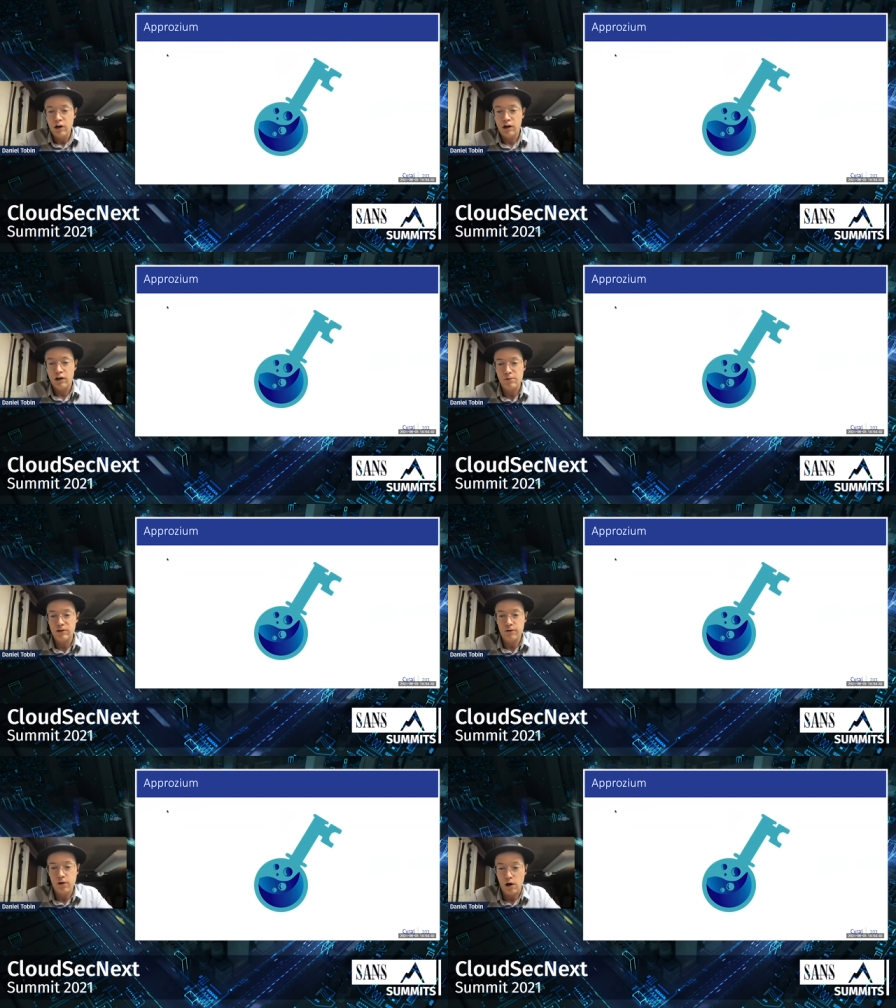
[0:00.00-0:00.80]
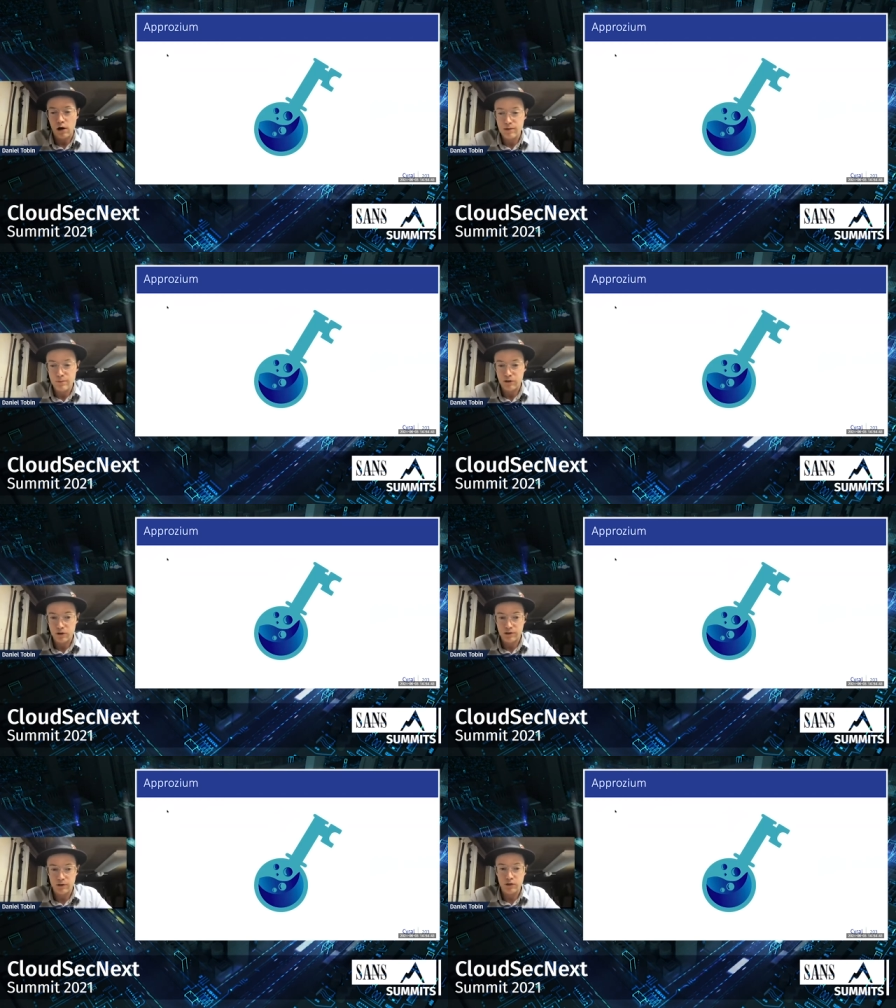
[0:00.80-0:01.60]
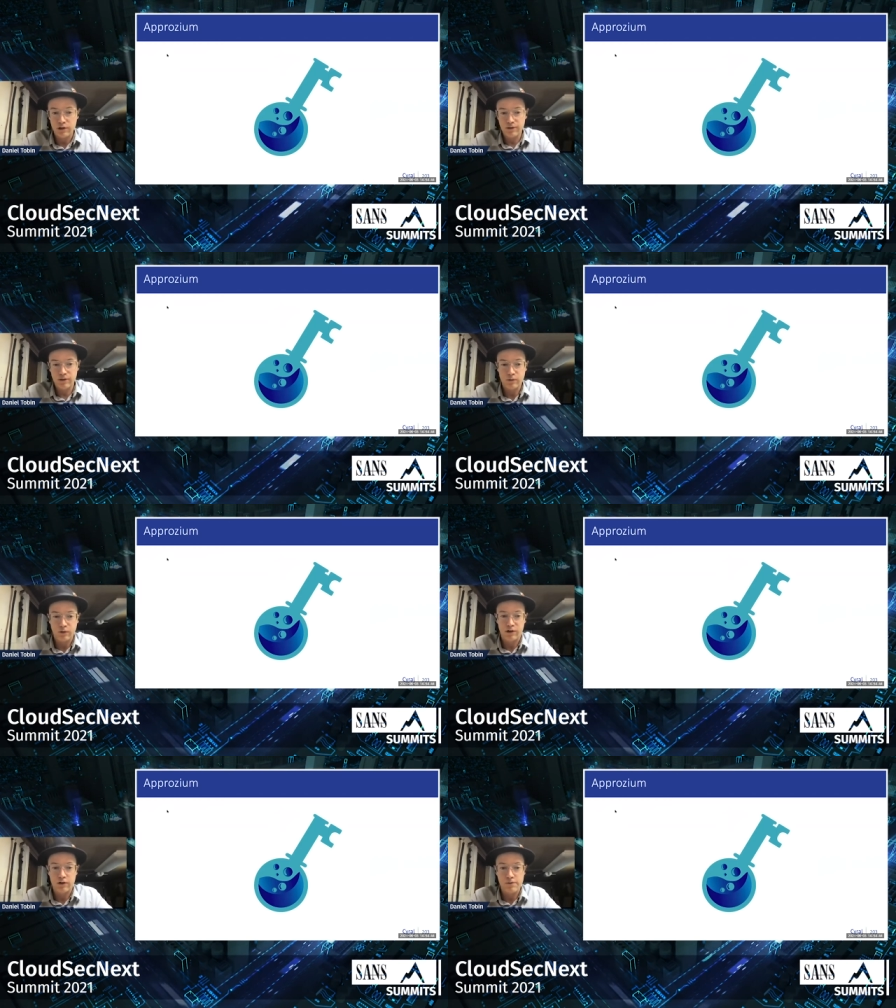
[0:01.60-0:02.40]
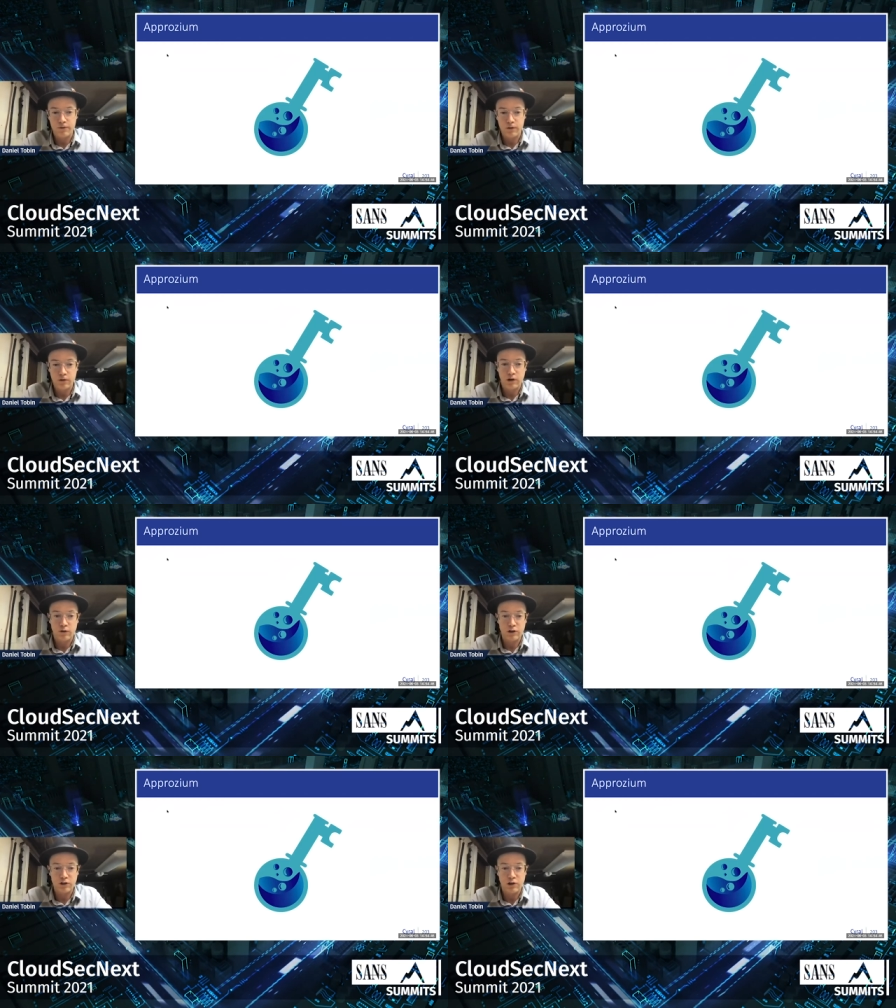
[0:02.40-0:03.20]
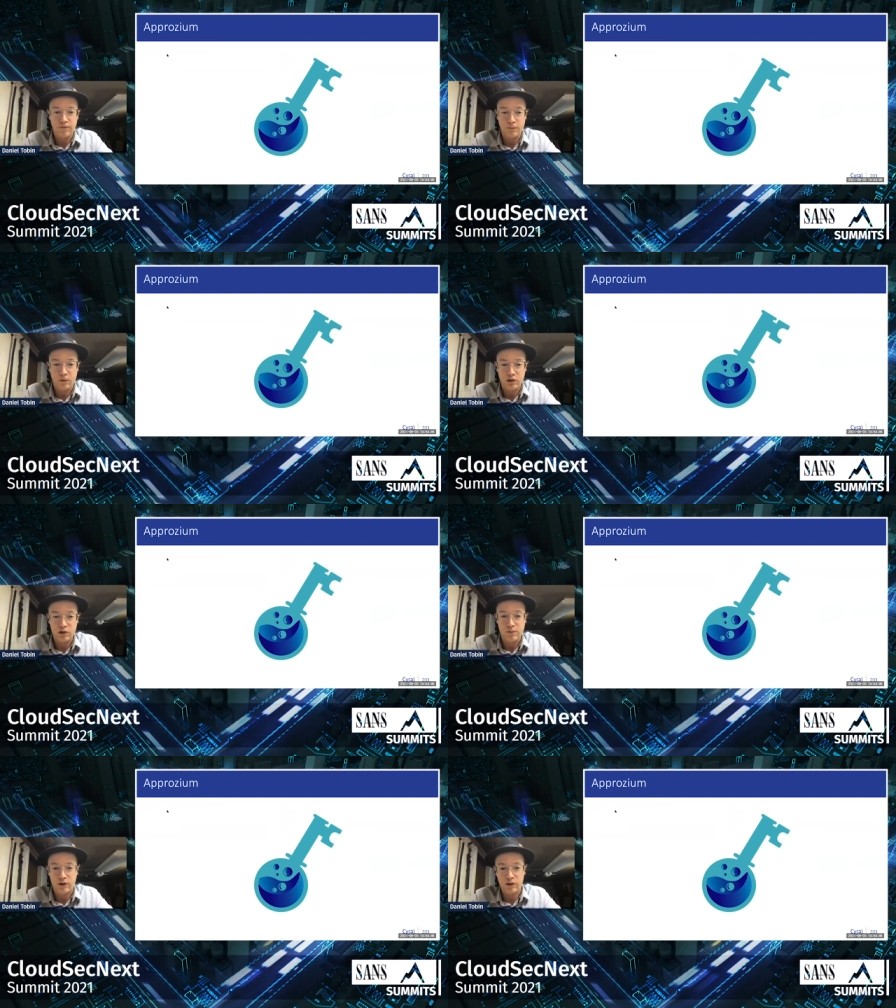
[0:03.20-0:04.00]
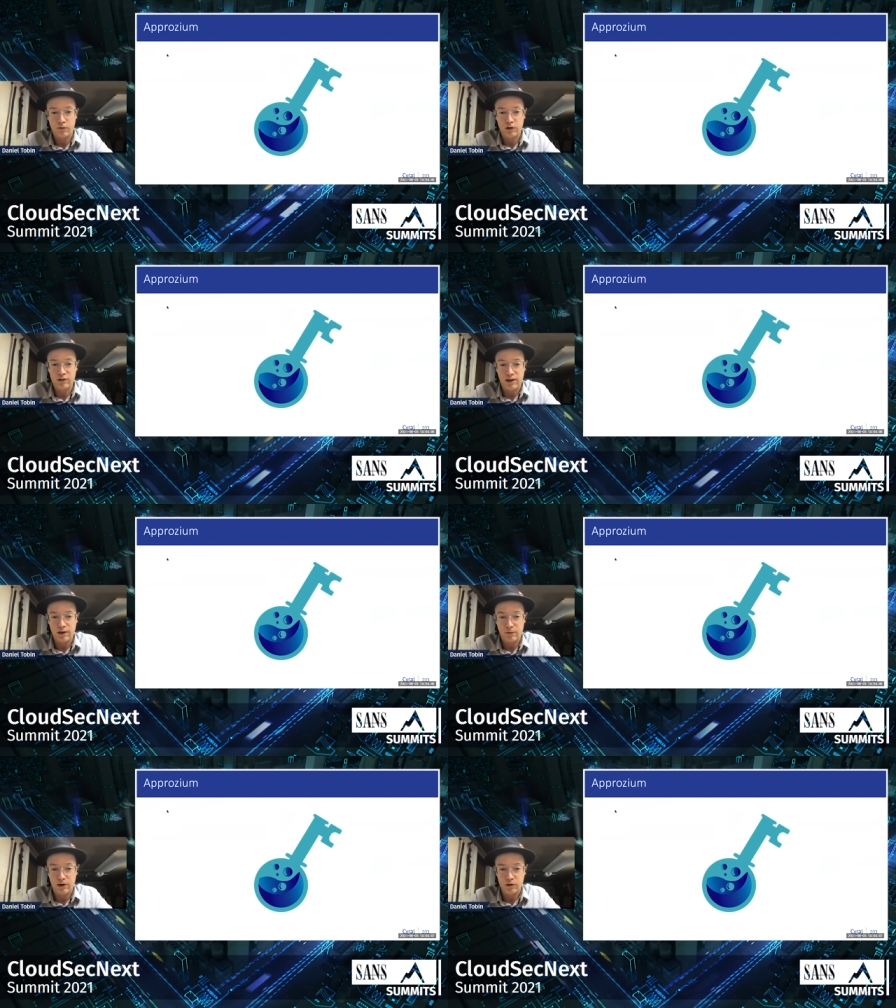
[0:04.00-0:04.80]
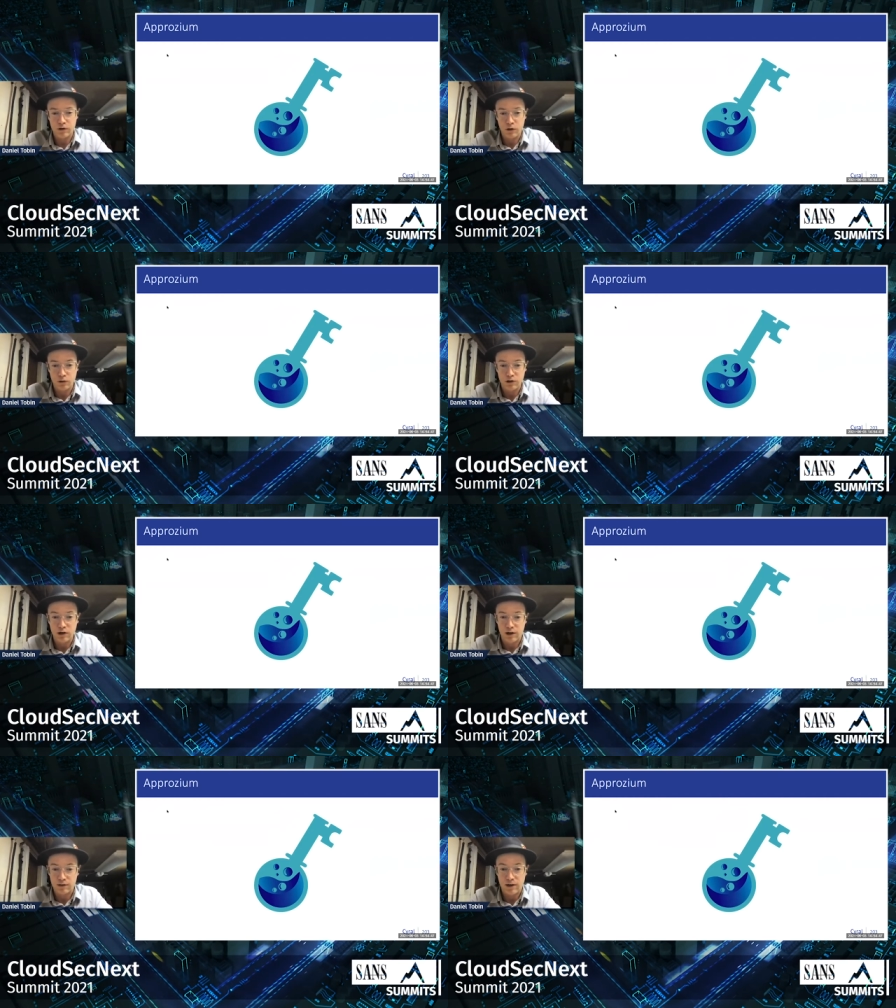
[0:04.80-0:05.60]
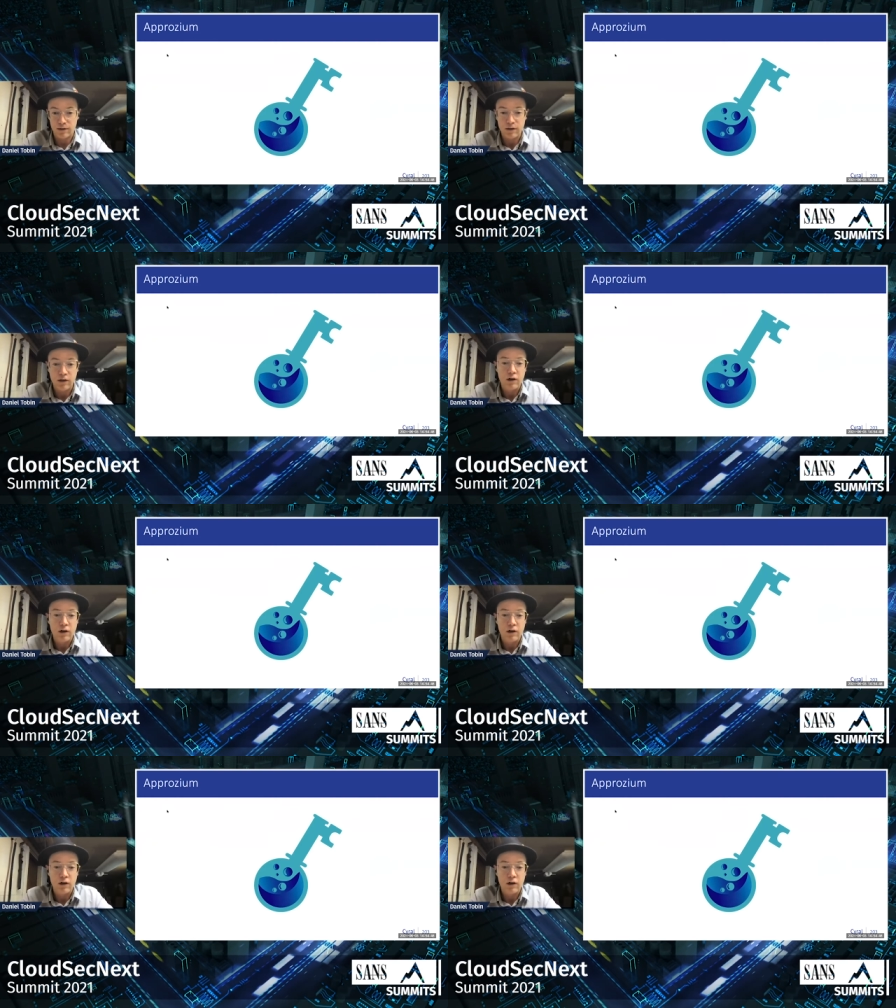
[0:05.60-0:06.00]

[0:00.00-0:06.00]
and emits logs, metrics, and traces with inf enriched information about their runtime execution context.